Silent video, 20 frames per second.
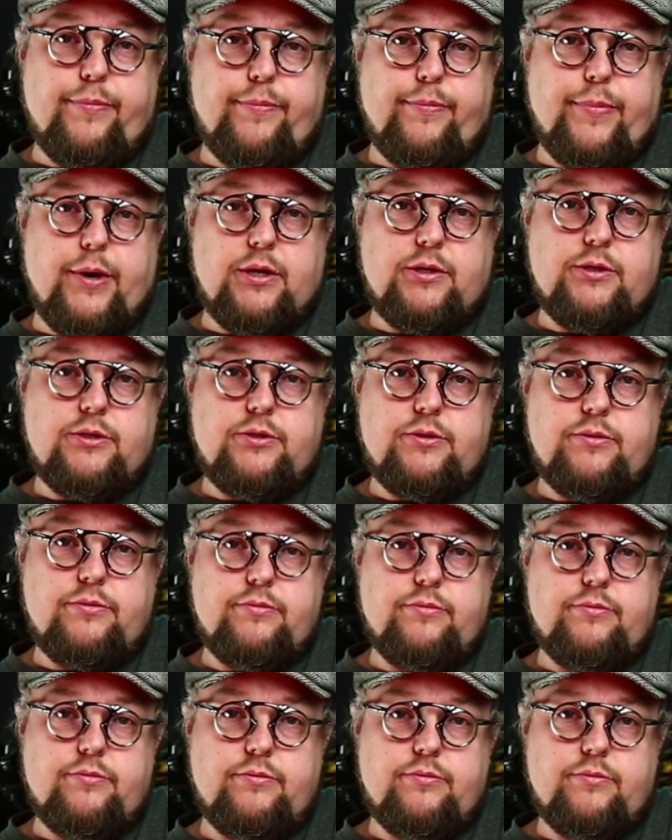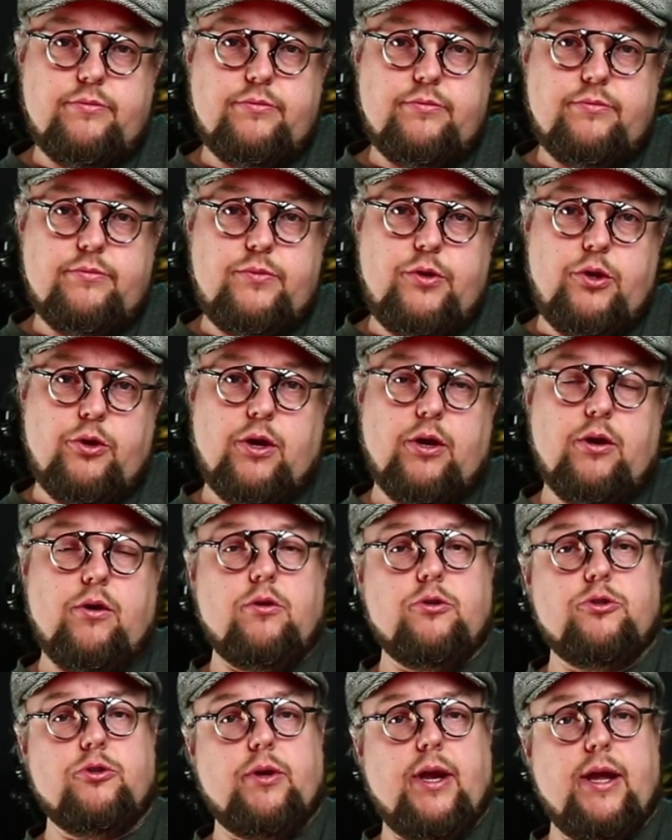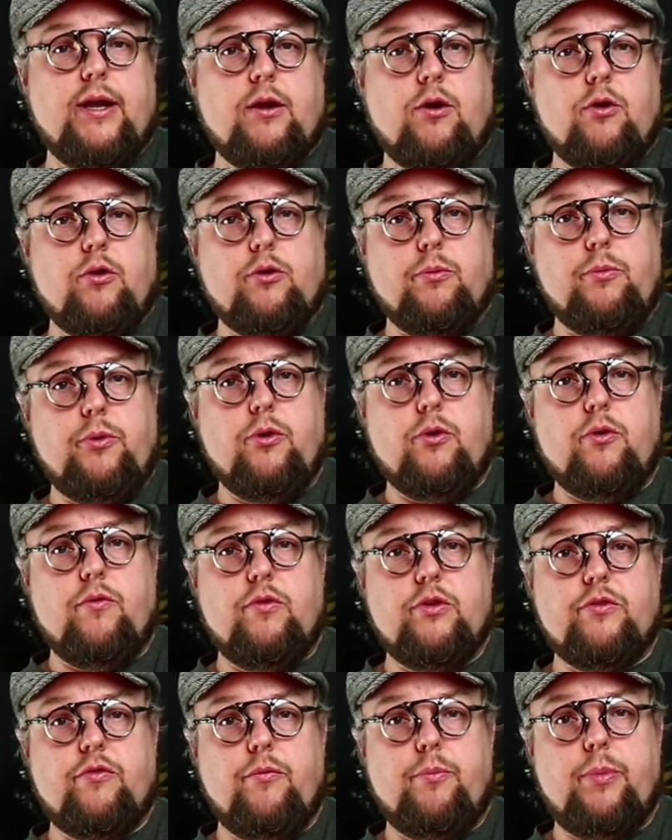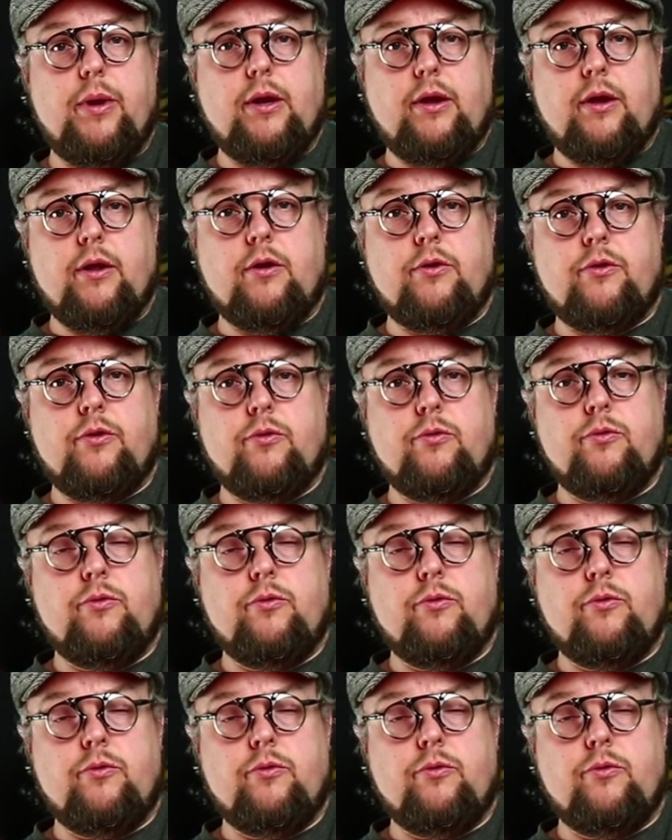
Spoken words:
But you can also get a good computer with building out